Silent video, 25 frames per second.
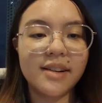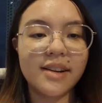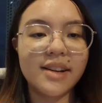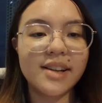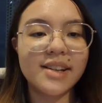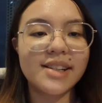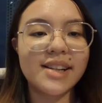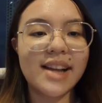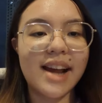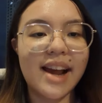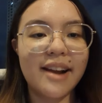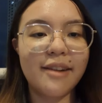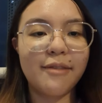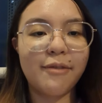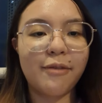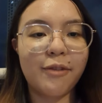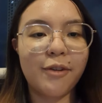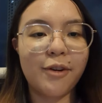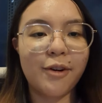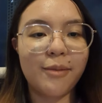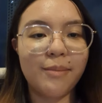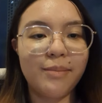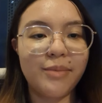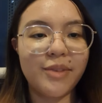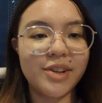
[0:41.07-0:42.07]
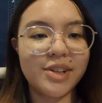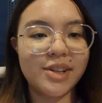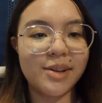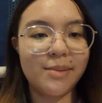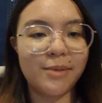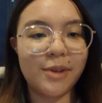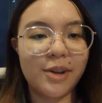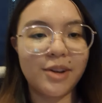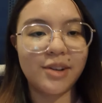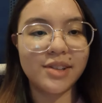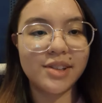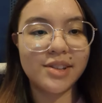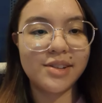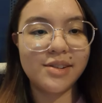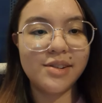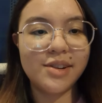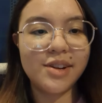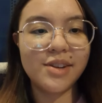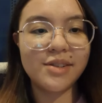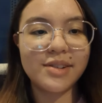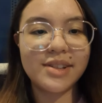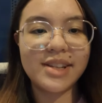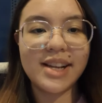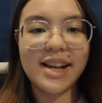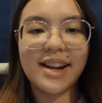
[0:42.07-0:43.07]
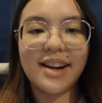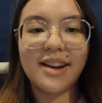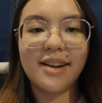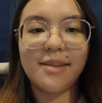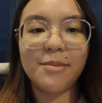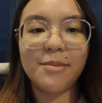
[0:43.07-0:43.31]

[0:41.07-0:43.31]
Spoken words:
Aside from the typical studio setup,